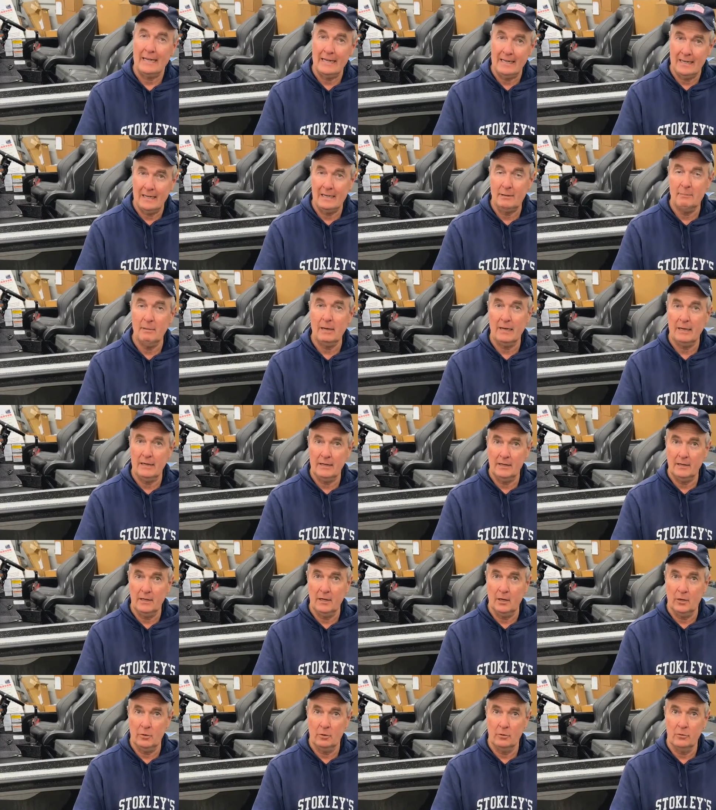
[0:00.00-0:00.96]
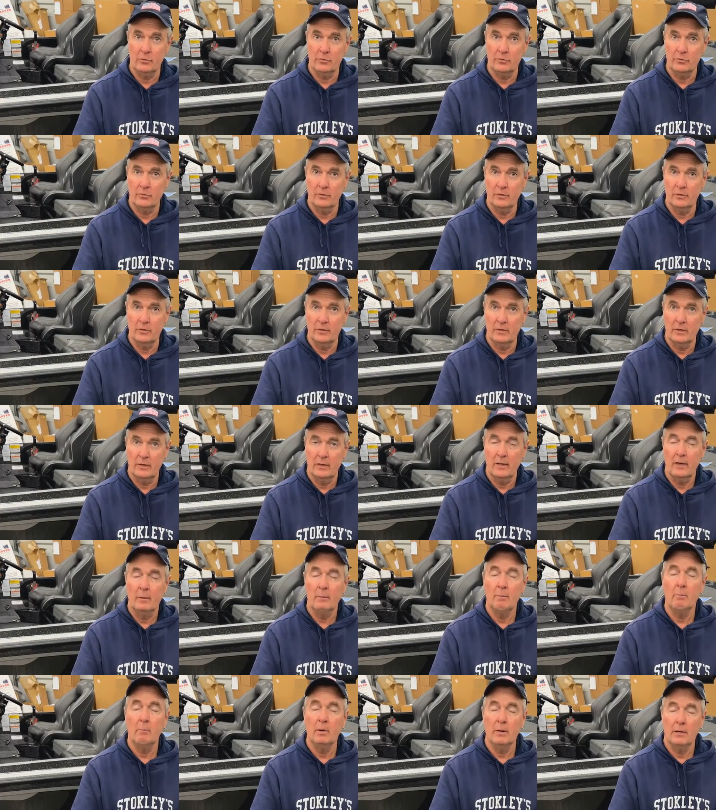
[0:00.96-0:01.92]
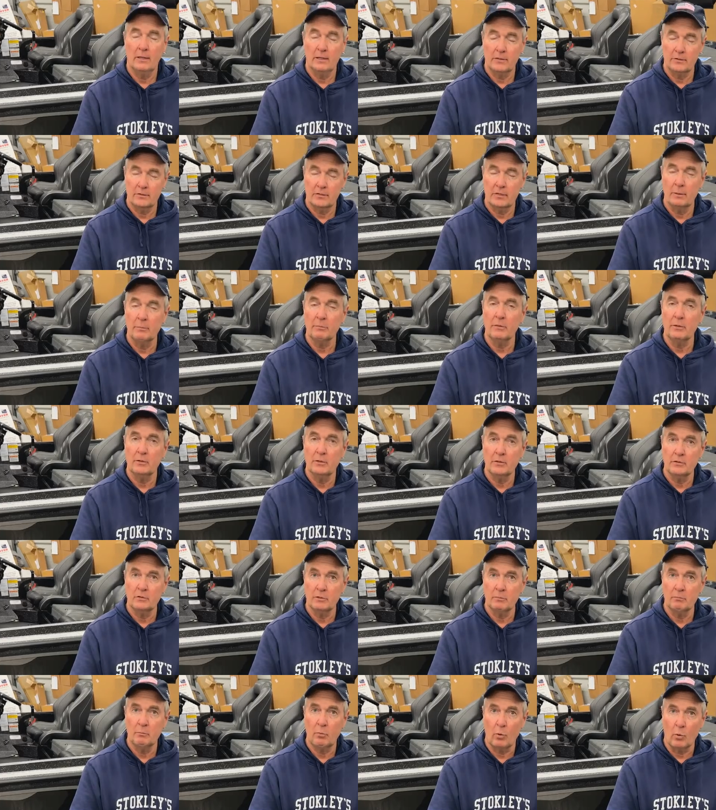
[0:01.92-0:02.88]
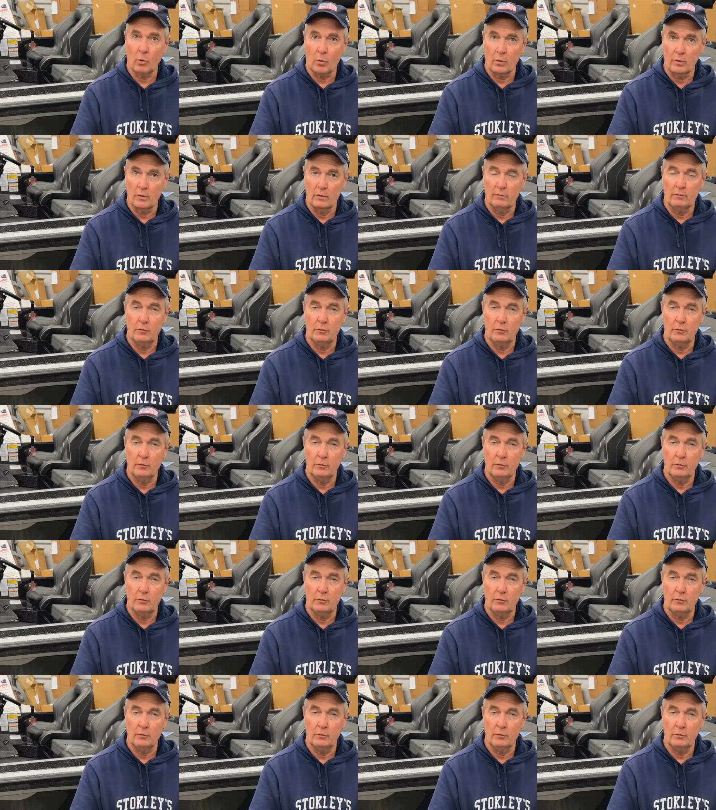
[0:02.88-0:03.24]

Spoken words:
anybody knows, but it's something that's important.